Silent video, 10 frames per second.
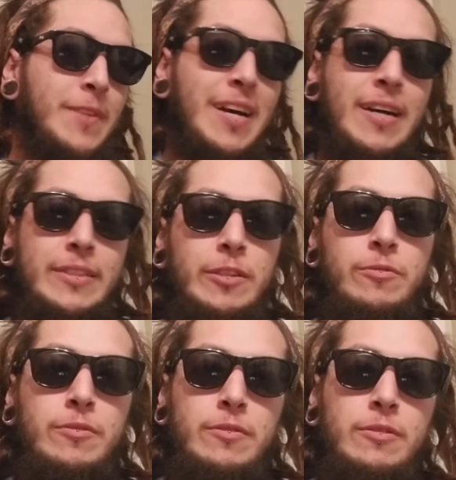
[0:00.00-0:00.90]
I
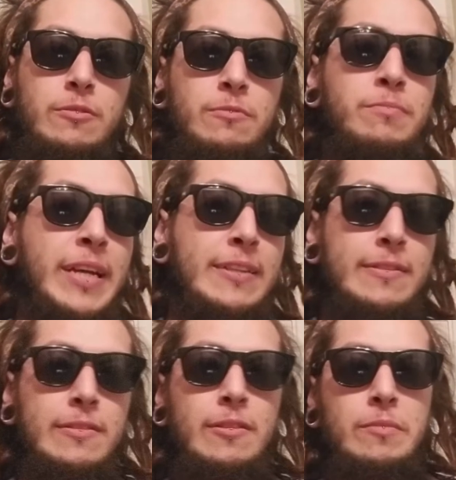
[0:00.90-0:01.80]
don't do
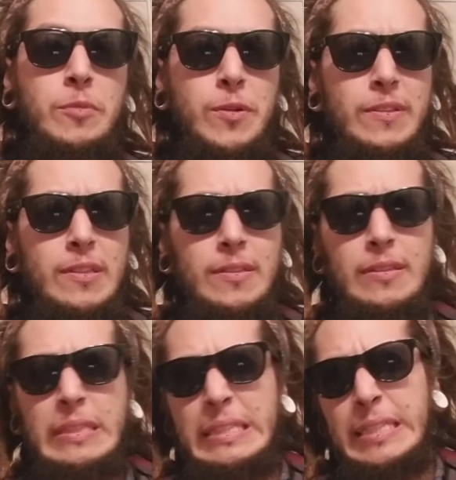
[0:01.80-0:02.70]
maintenance on more than
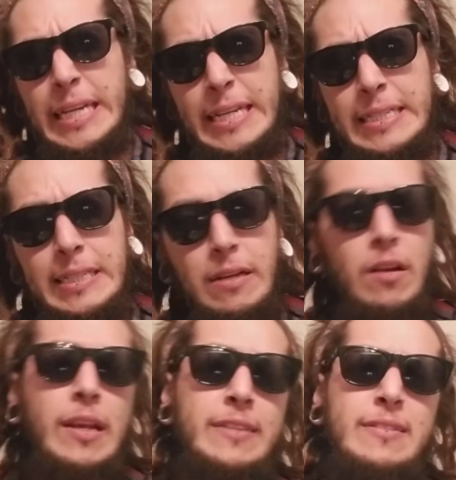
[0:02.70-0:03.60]
10
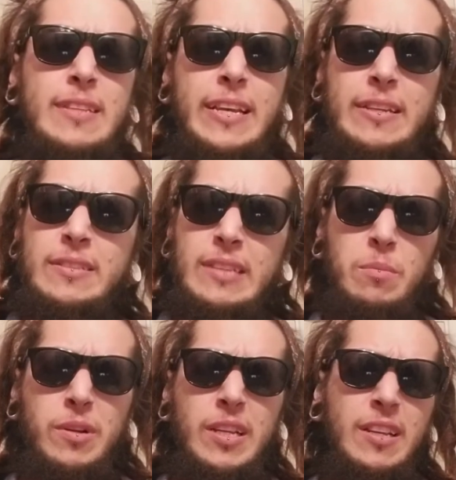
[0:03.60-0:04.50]
unless it's like
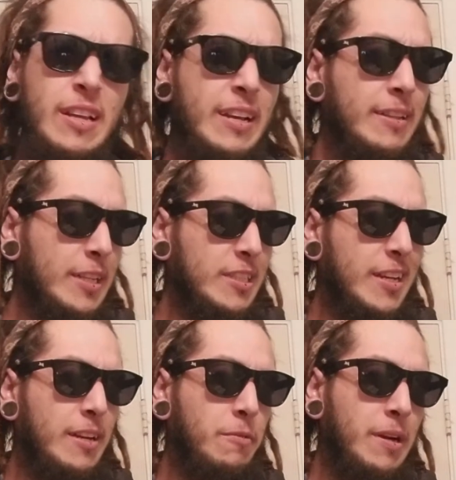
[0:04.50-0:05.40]
separating. That's
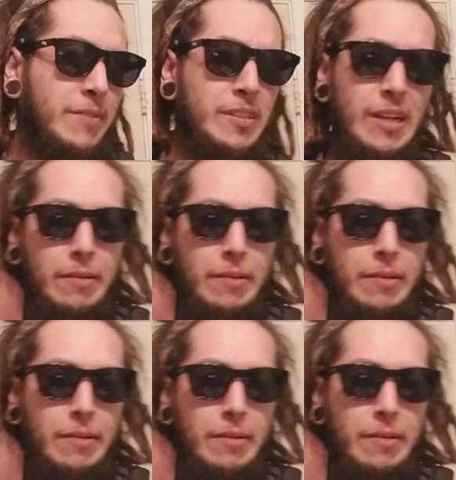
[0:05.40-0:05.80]
kind of what I've done now.